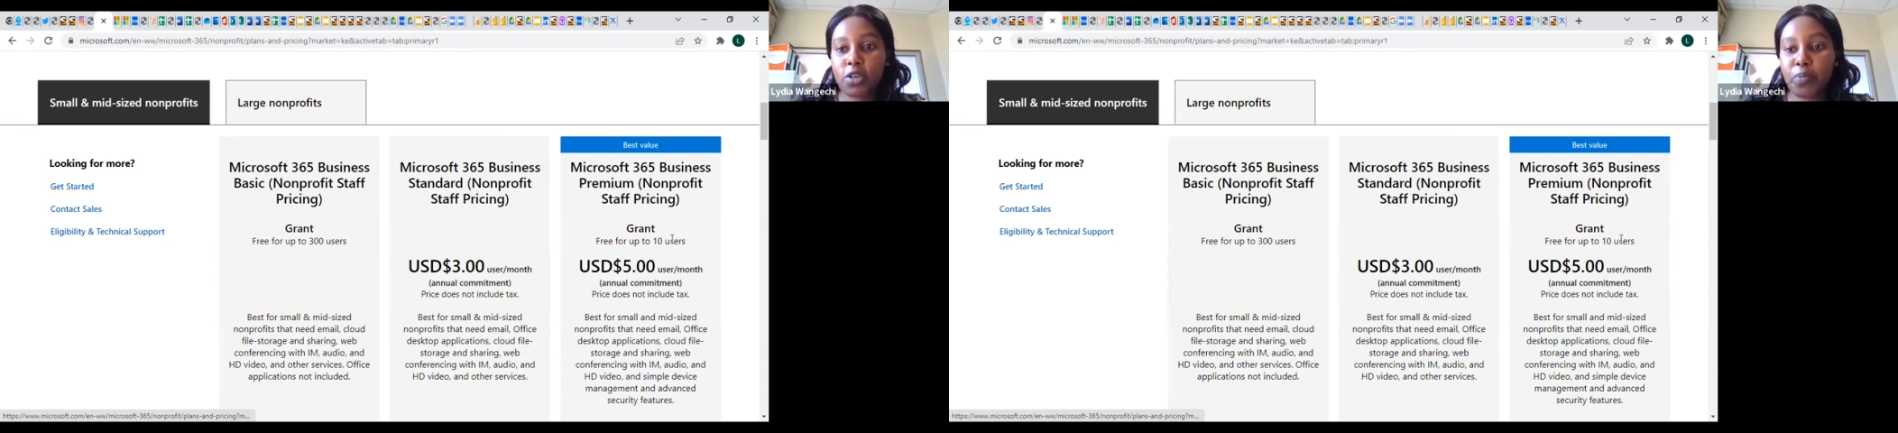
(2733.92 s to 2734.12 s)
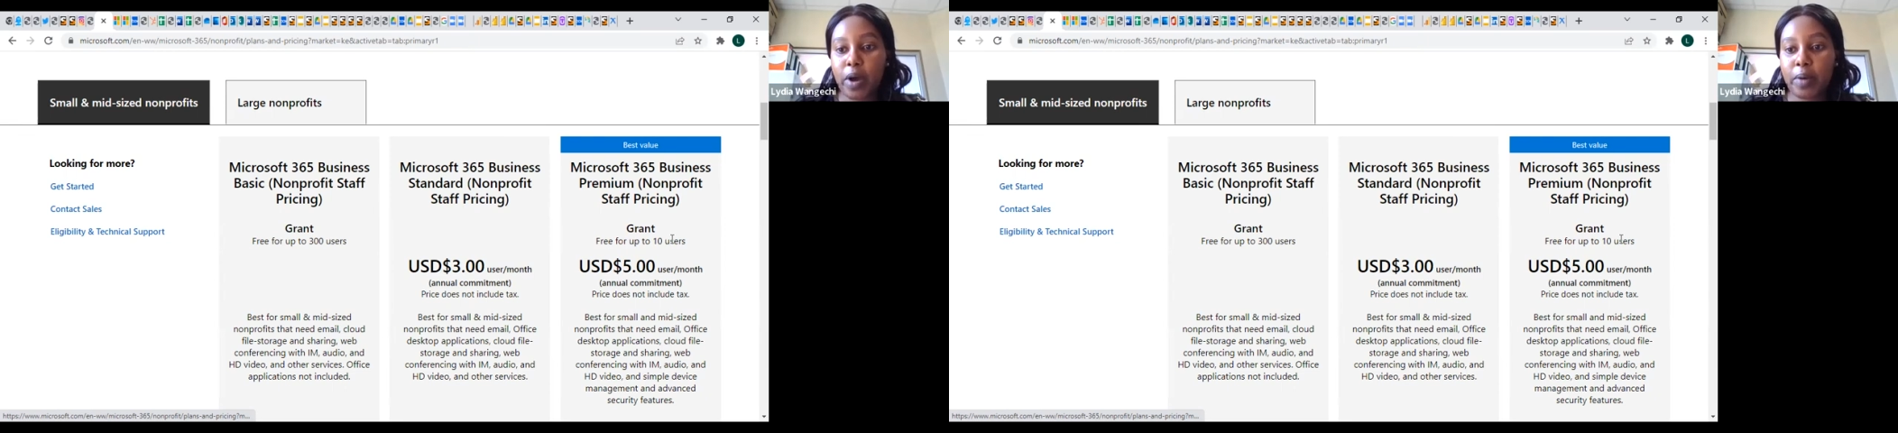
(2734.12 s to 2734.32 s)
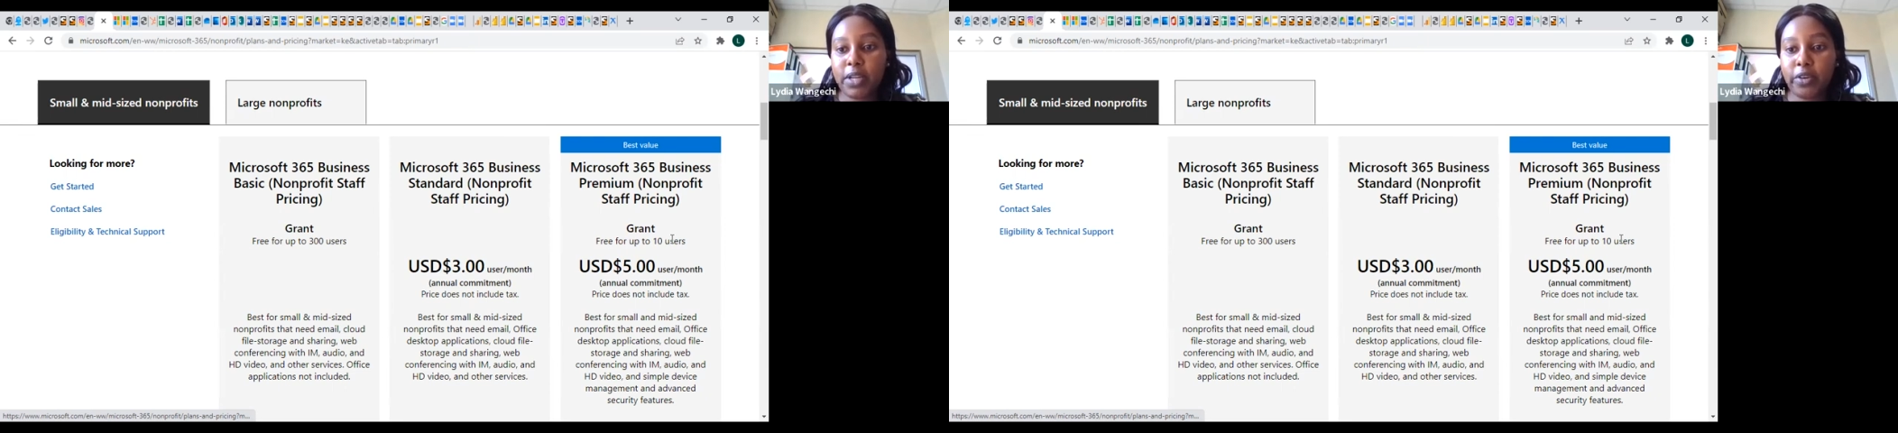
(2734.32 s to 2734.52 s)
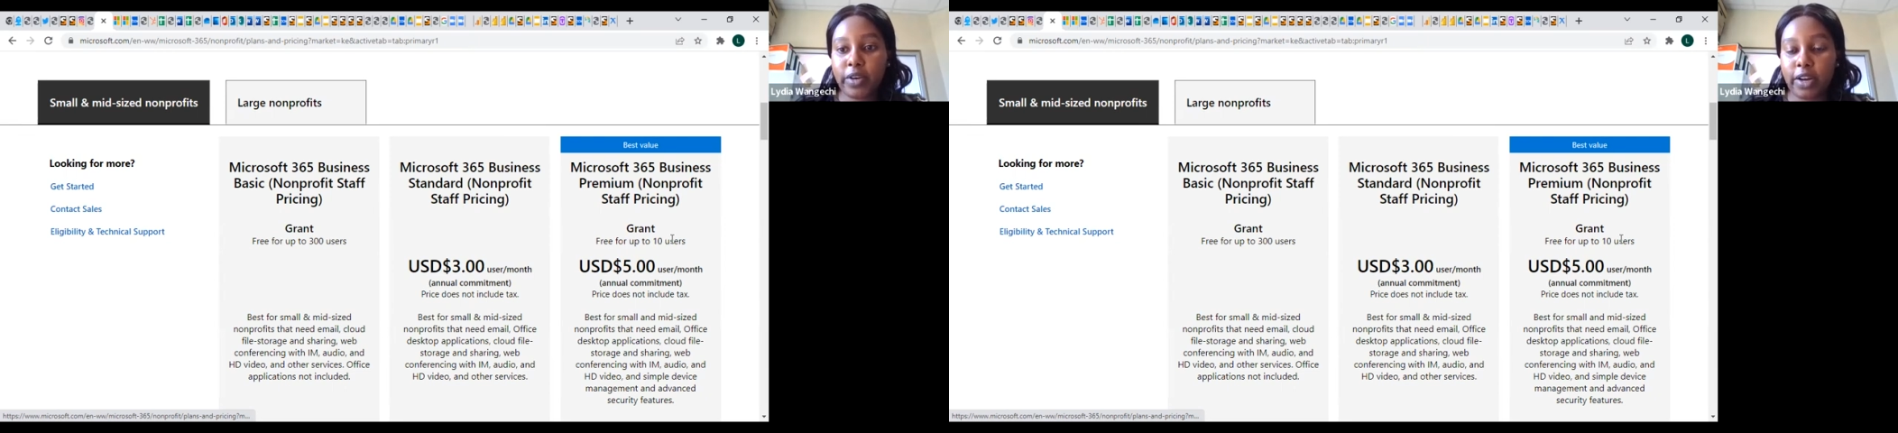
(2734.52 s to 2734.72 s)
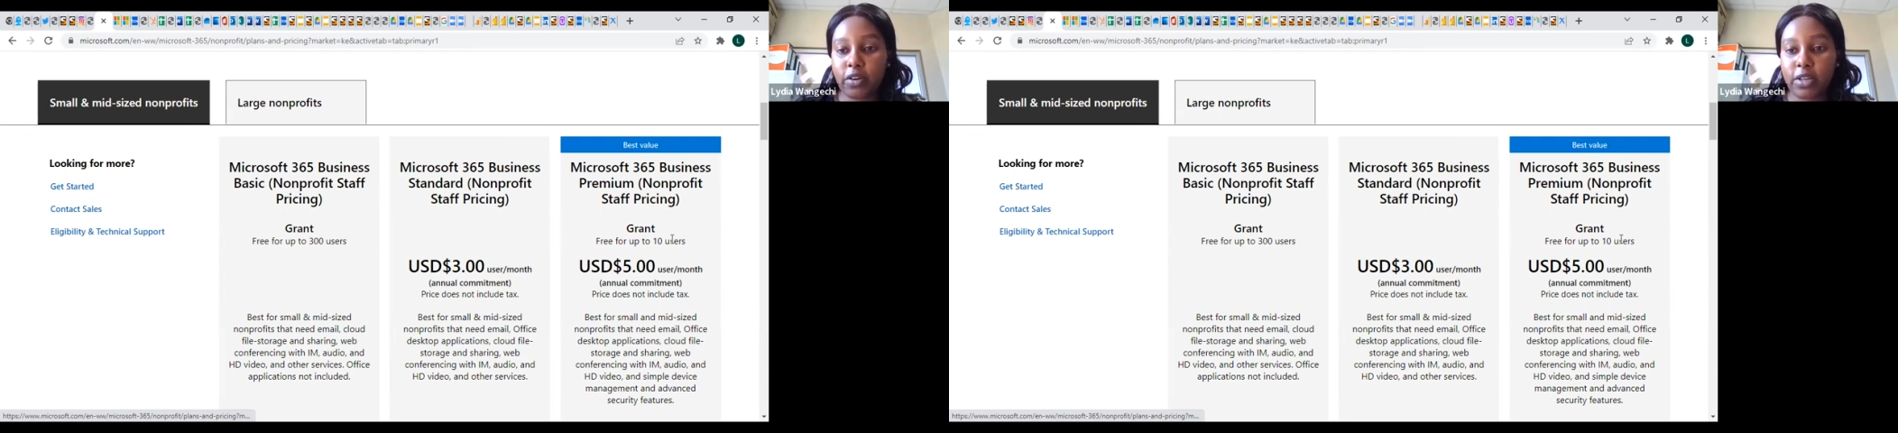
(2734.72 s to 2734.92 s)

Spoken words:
So probably you can